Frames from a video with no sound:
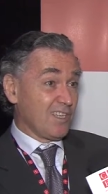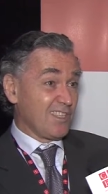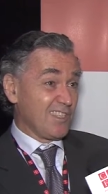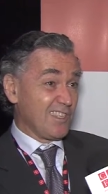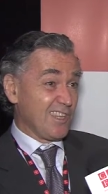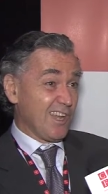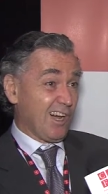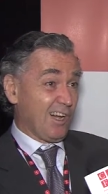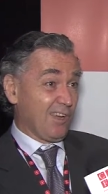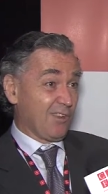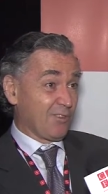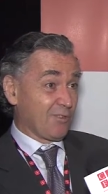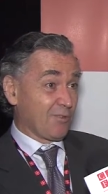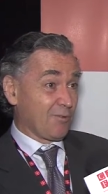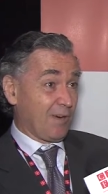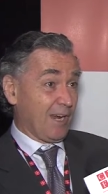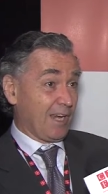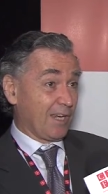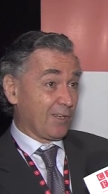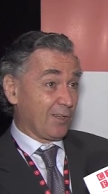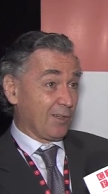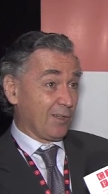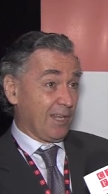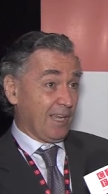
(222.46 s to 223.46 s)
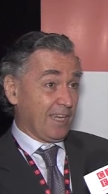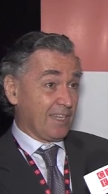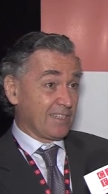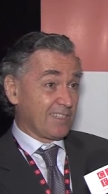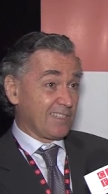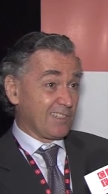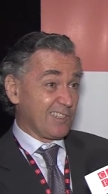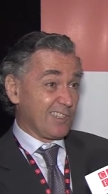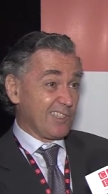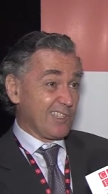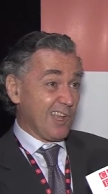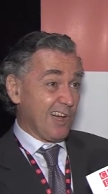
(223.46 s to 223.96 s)

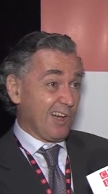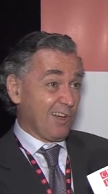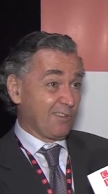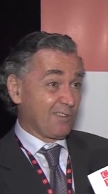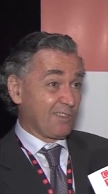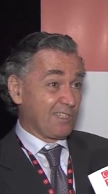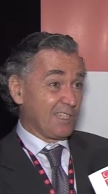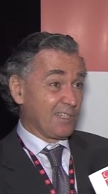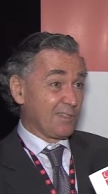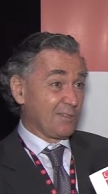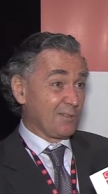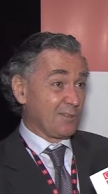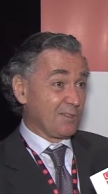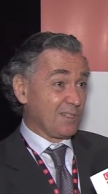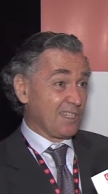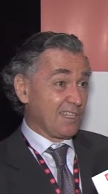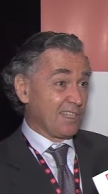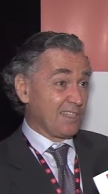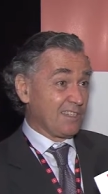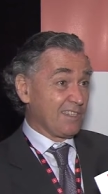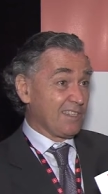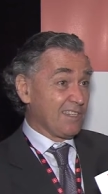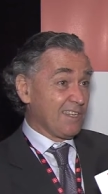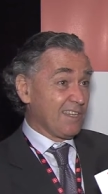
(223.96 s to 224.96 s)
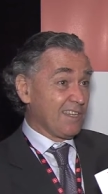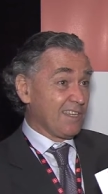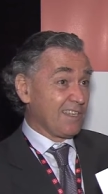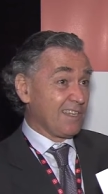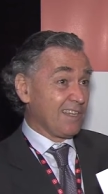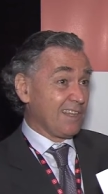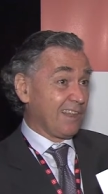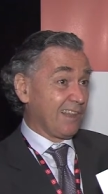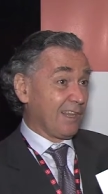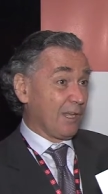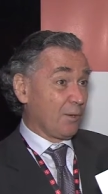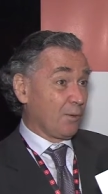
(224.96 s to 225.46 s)
non-regulated, non-union,
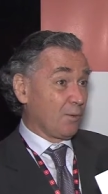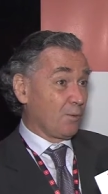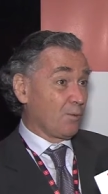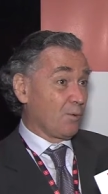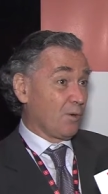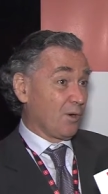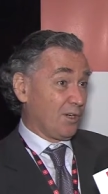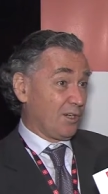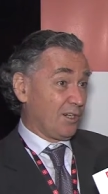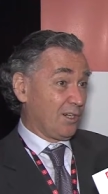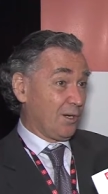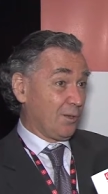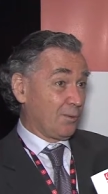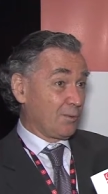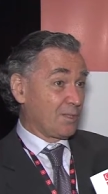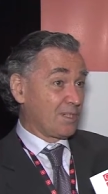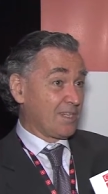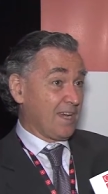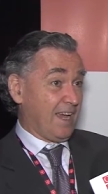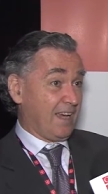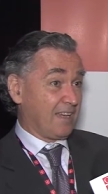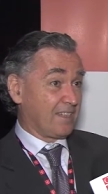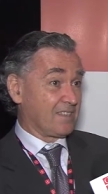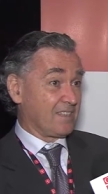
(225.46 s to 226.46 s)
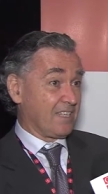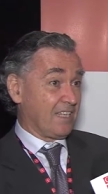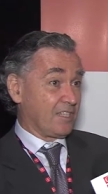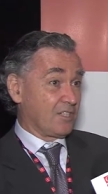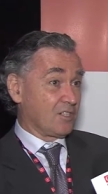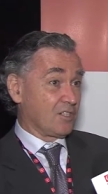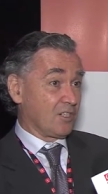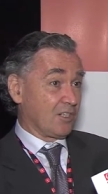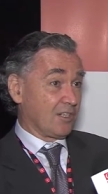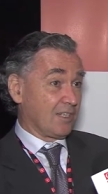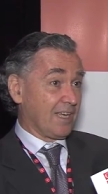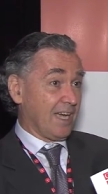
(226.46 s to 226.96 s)
low or no
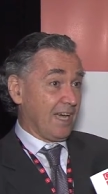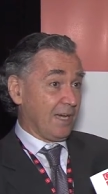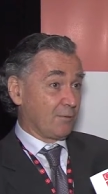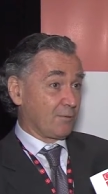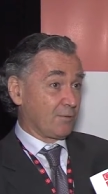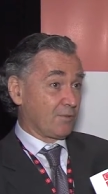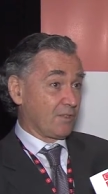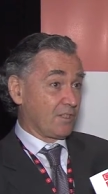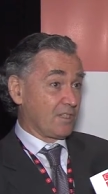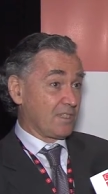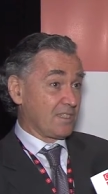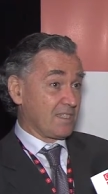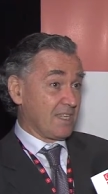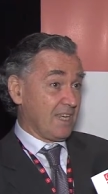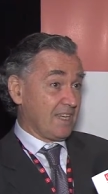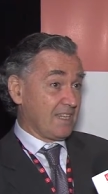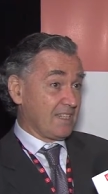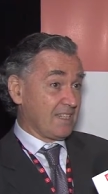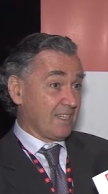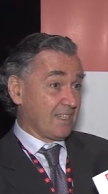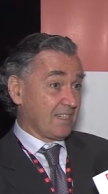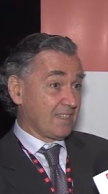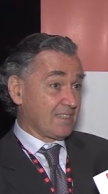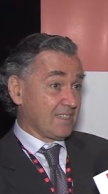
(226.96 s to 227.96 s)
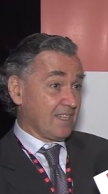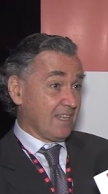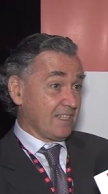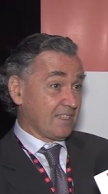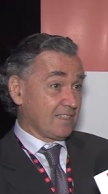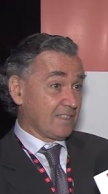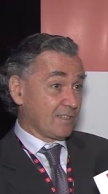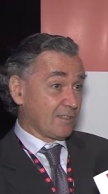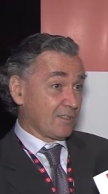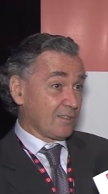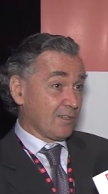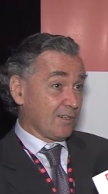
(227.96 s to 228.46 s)
taxation countries. They dictate
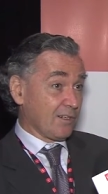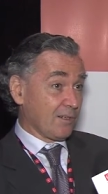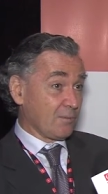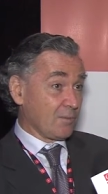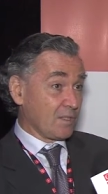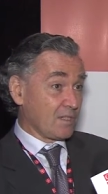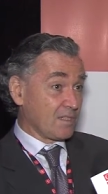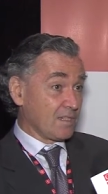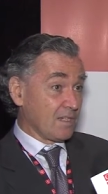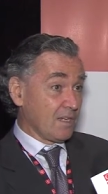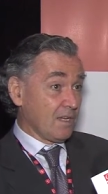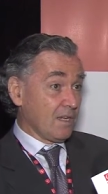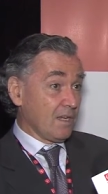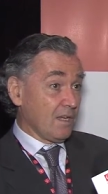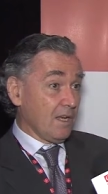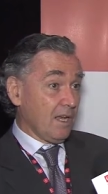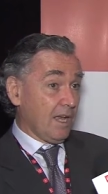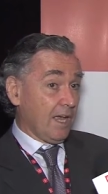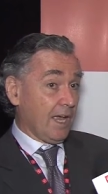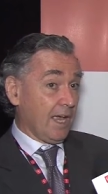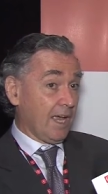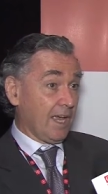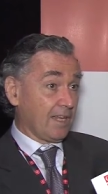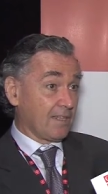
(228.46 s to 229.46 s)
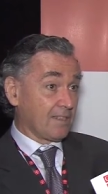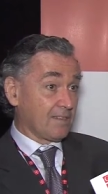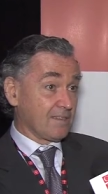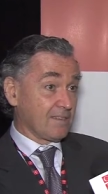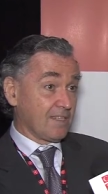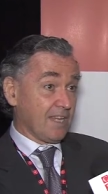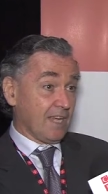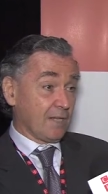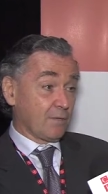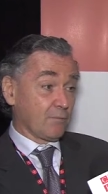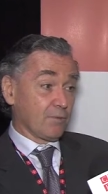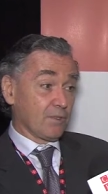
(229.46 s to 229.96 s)
the terms. And
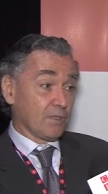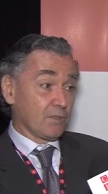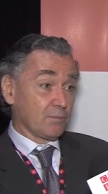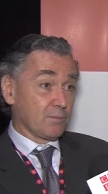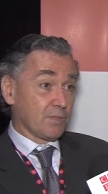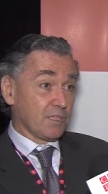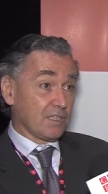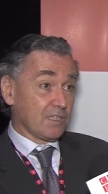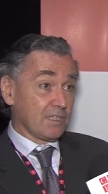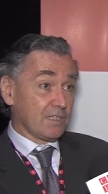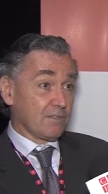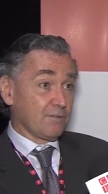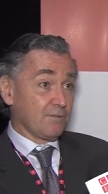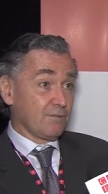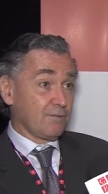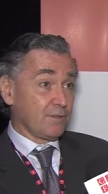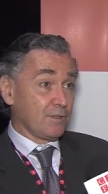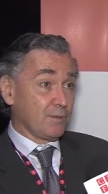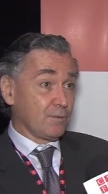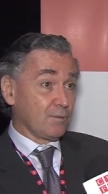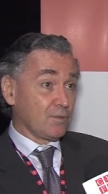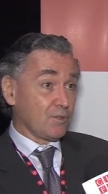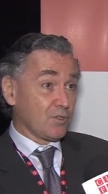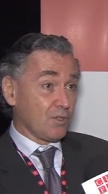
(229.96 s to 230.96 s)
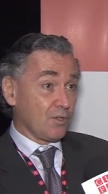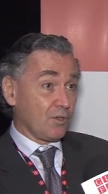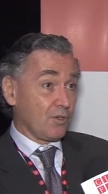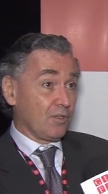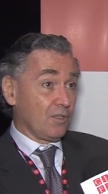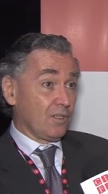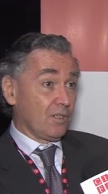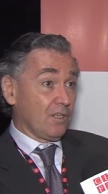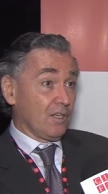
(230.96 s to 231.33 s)
that will be the future.